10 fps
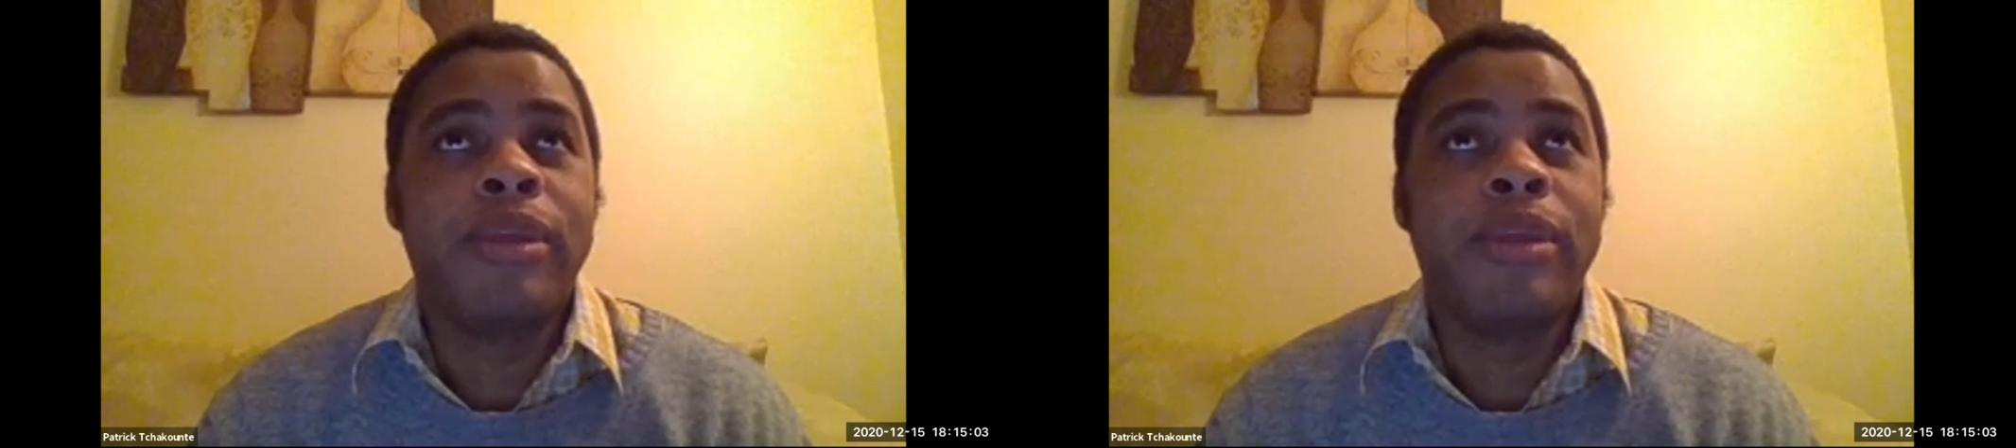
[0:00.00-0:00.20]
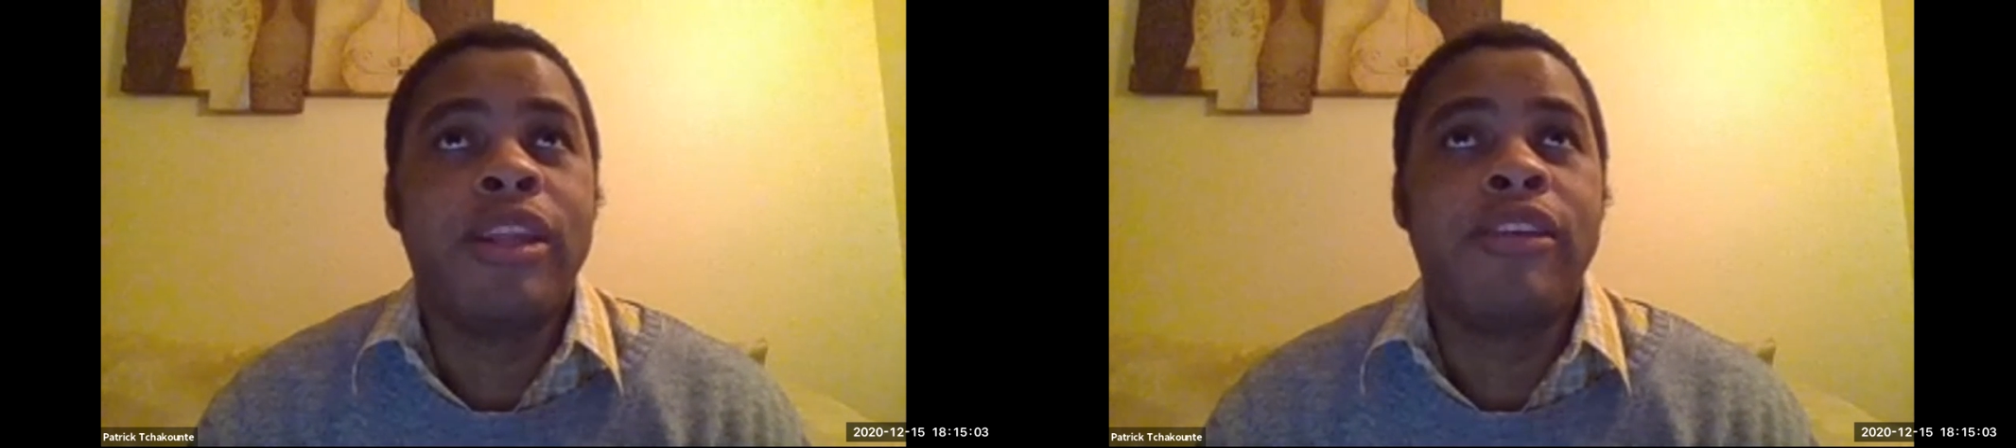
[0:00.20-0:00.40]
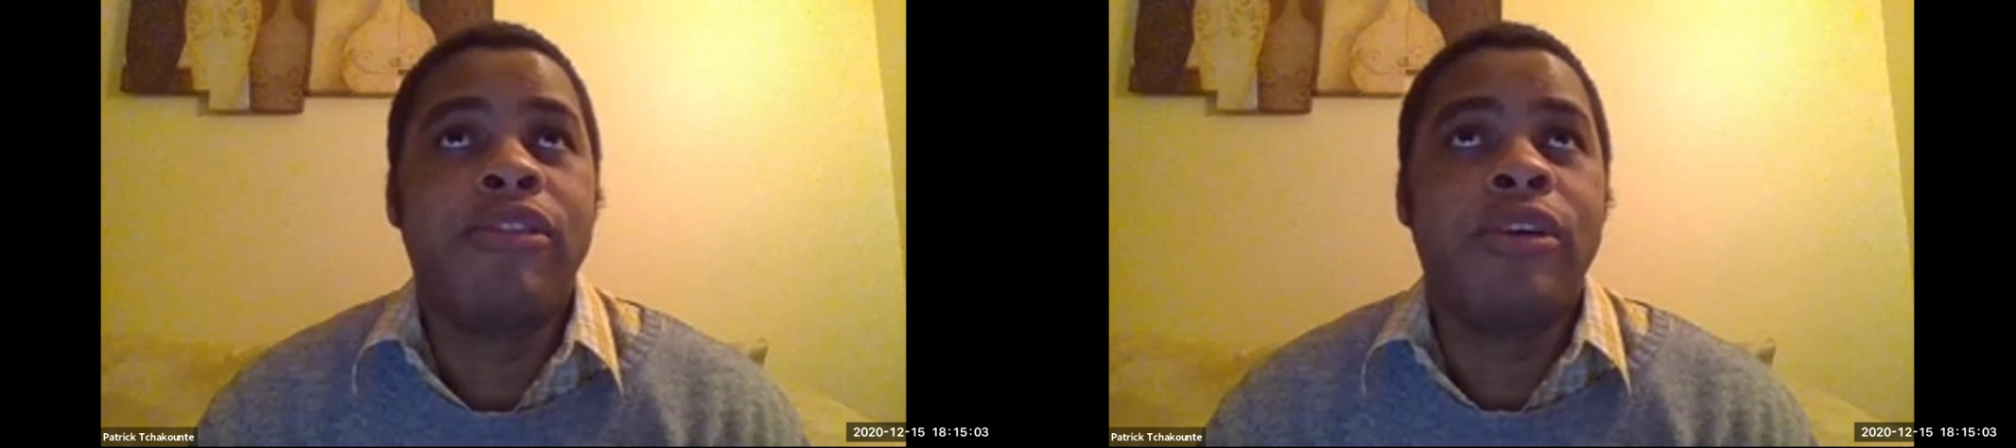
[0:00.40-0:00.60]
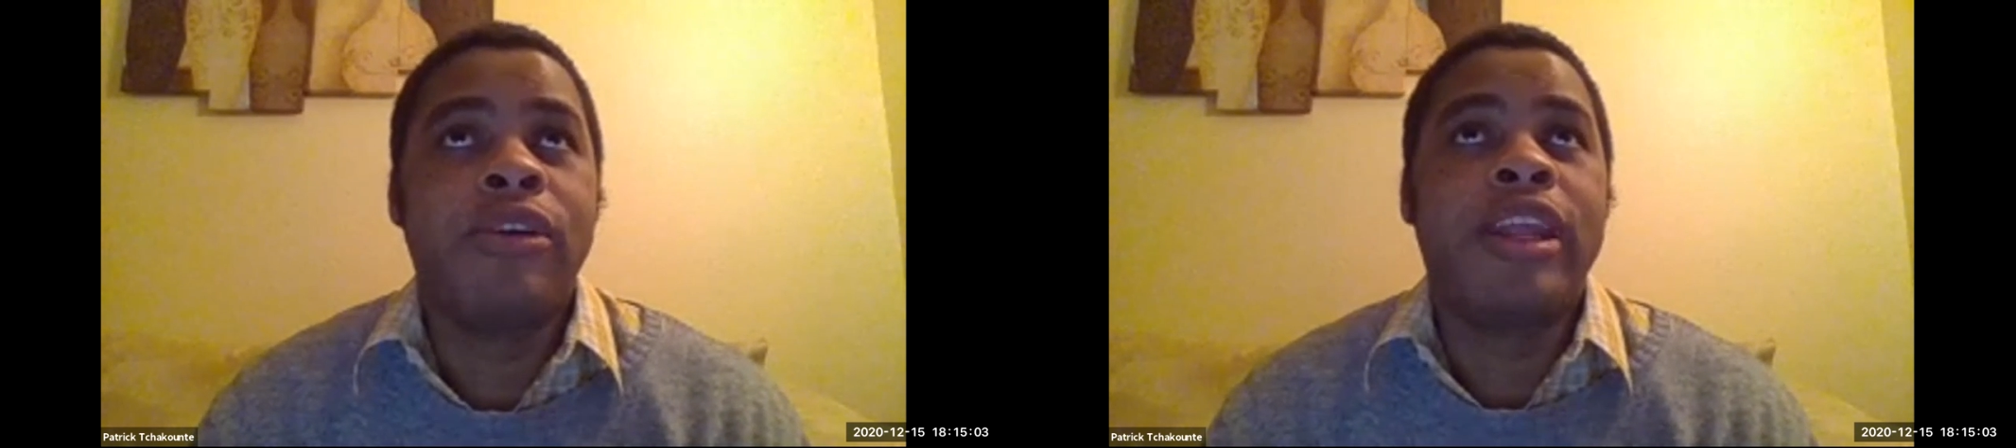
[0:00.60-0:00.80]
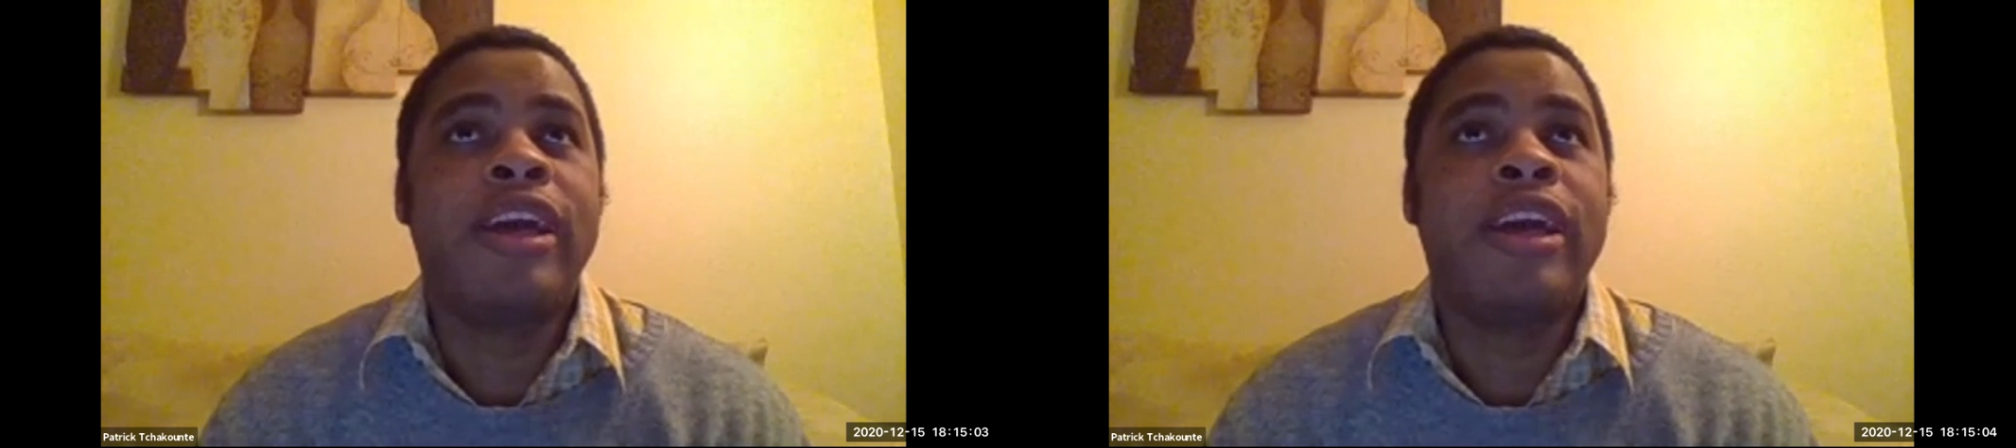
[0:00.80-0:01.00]
in the field,
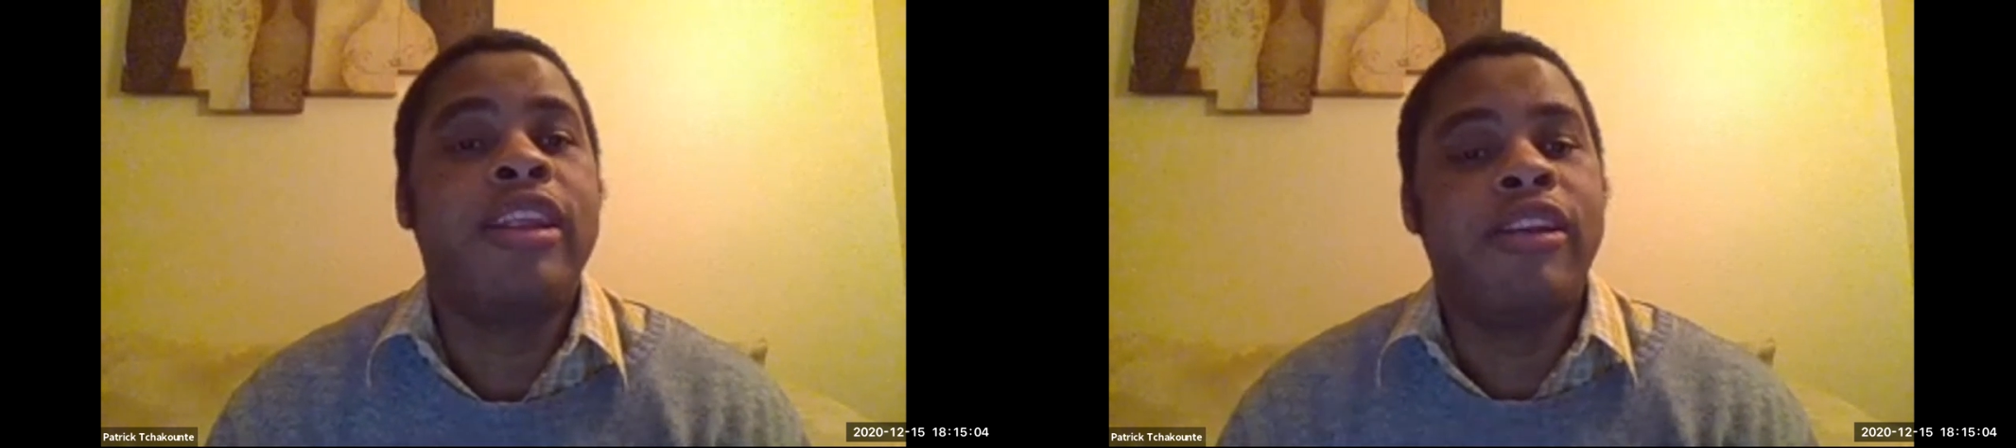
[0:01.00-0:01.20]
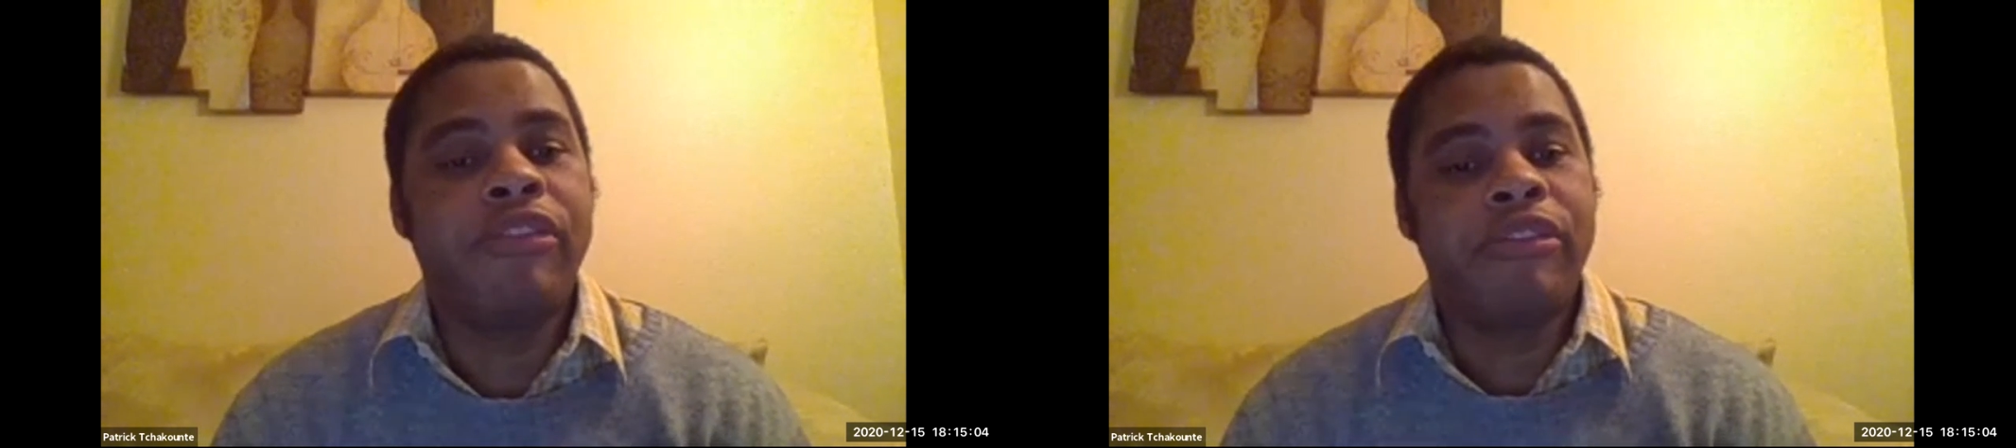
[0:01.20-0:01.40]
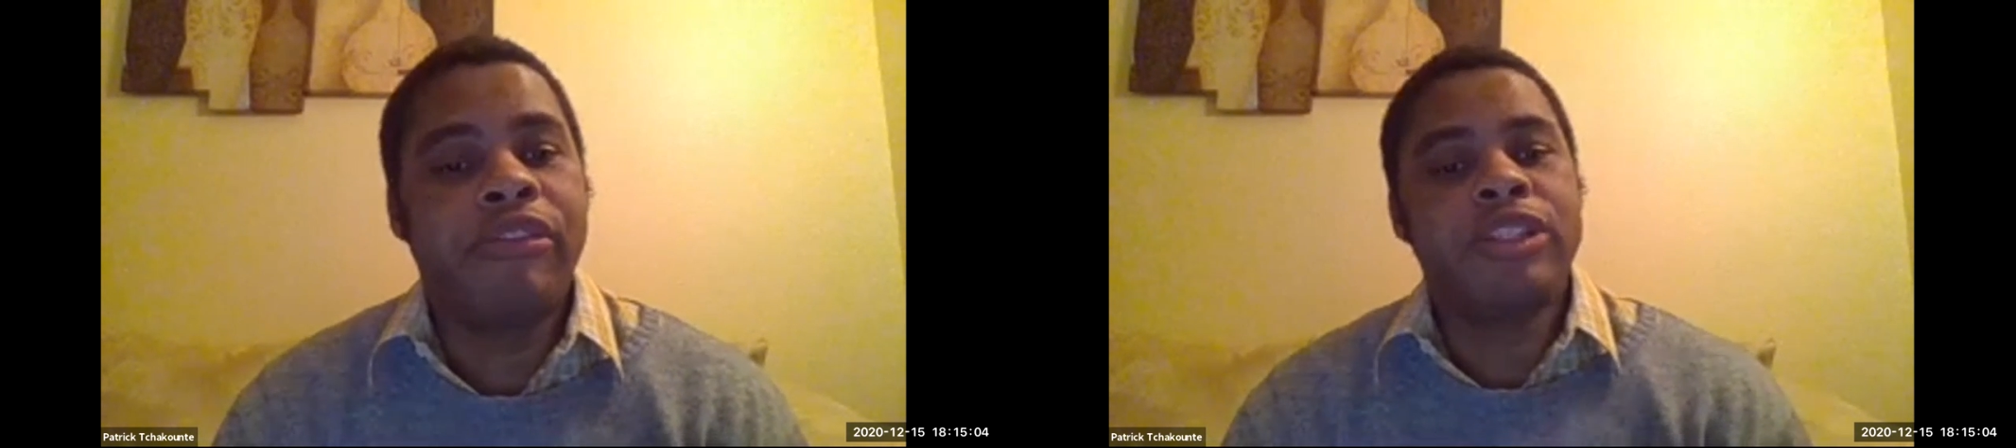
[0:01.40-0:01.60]
there are different